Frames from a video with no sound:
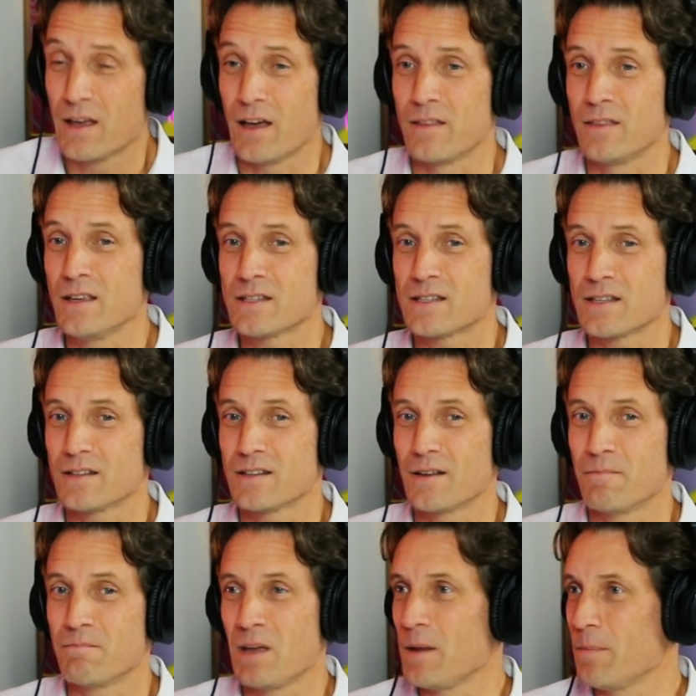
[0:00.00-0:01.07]
And this,
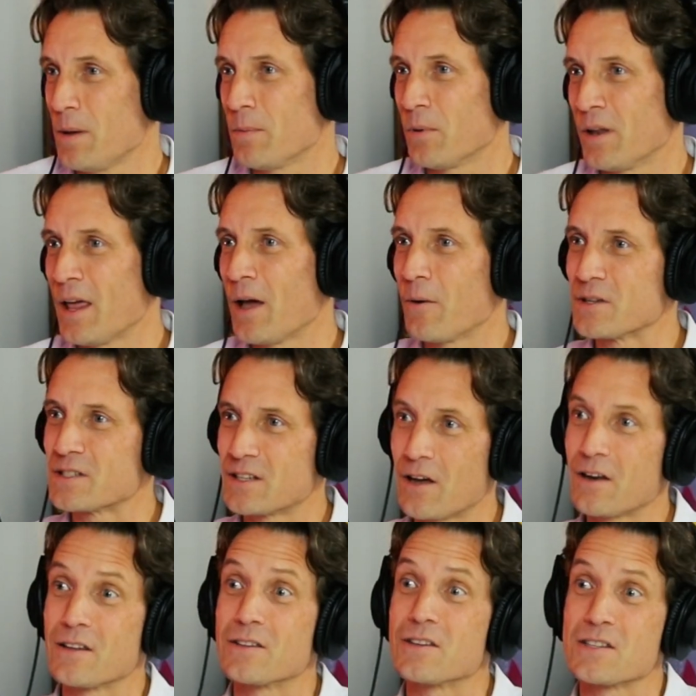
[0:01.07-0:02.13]
many people now are
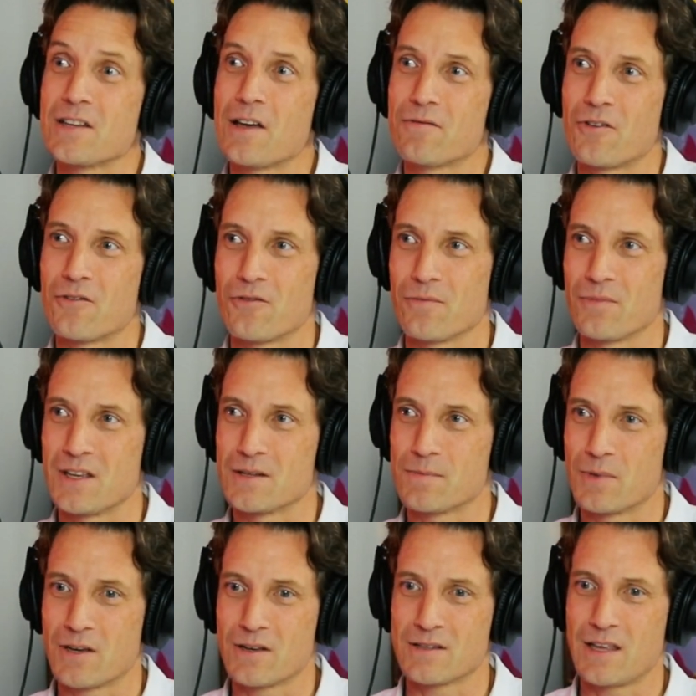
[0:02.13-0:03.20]
starting to suffer from this
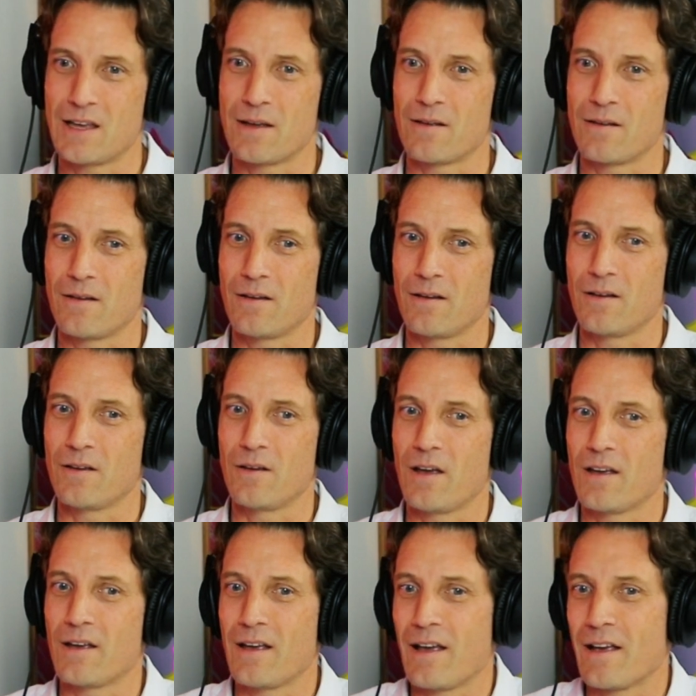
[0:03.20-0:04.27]
because they're
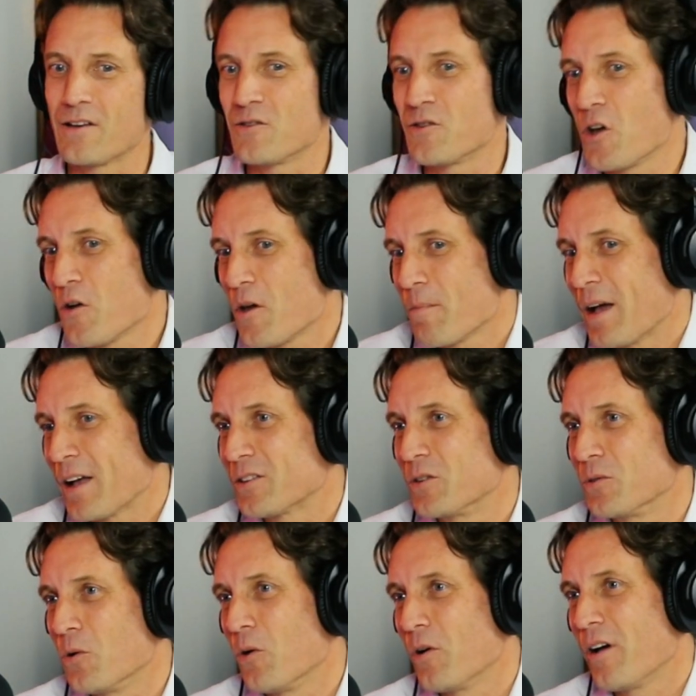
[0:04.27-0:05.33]
going back
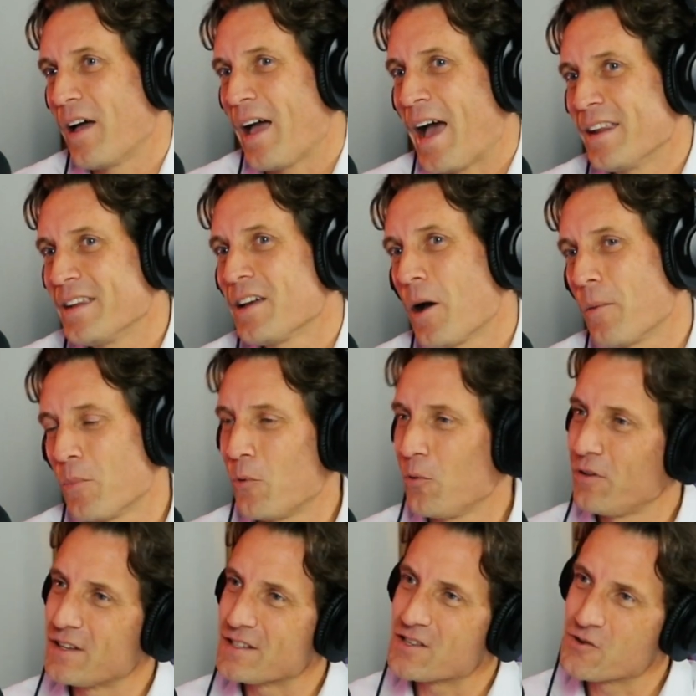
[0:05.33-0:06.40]
to adding up all
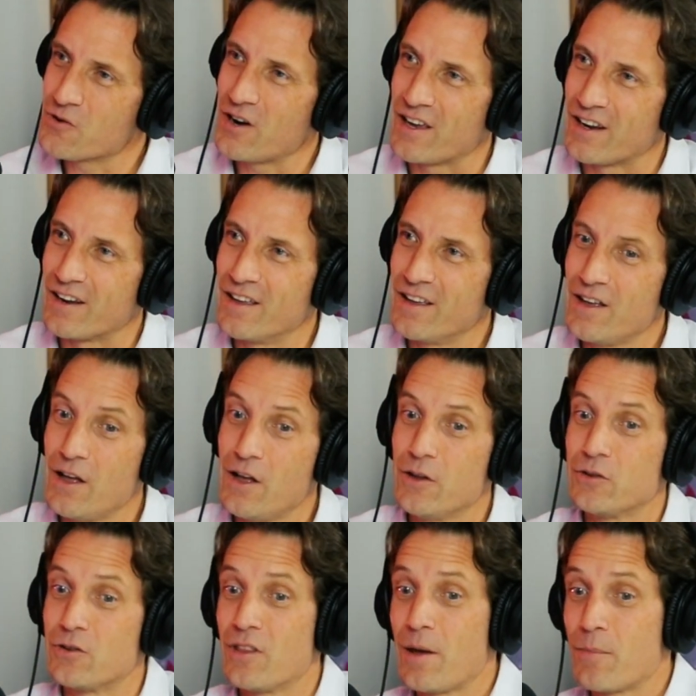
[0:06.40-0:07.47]
this strain
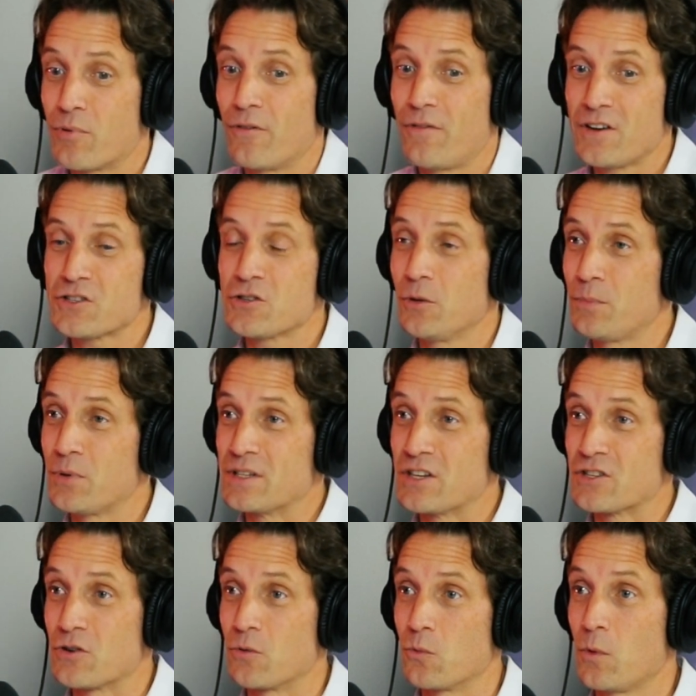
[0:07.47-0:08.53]
to their professional
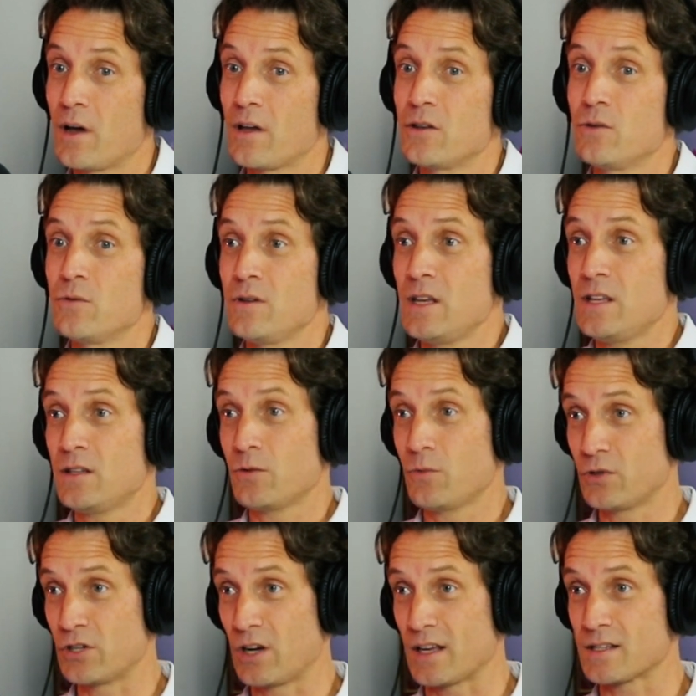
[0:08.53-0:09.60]
position where you need to
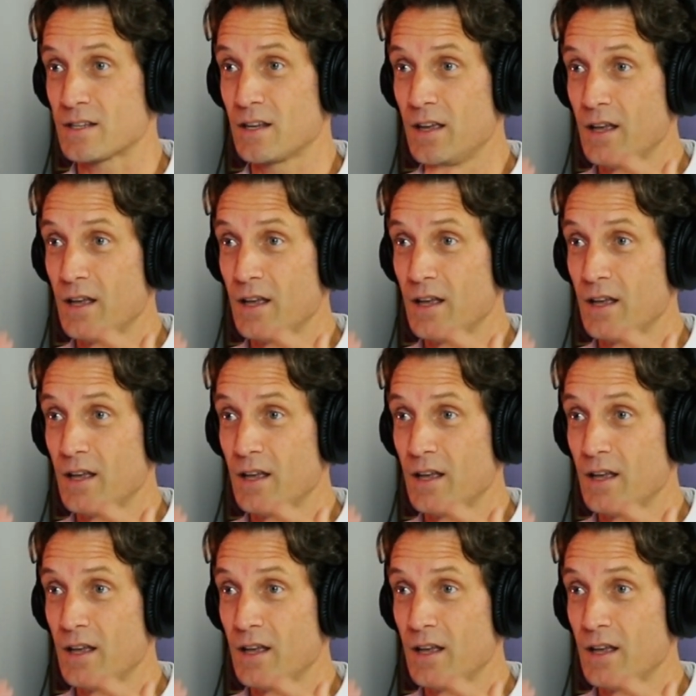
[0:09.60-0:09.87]
adjust